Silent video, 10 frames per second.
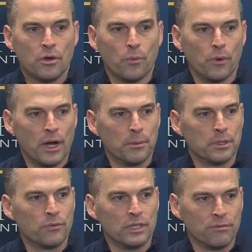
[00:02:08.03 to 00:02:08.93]
we were
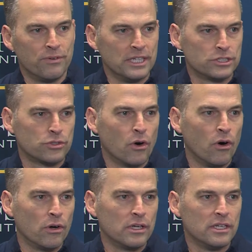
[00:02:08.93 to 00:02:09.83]
able to really finish
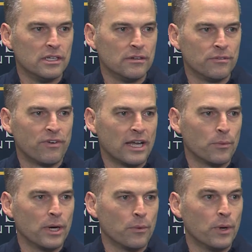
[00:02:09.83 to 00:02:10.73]
strong and
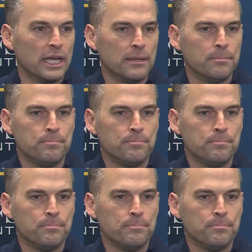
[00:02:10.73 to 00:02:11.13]
find a way to win it.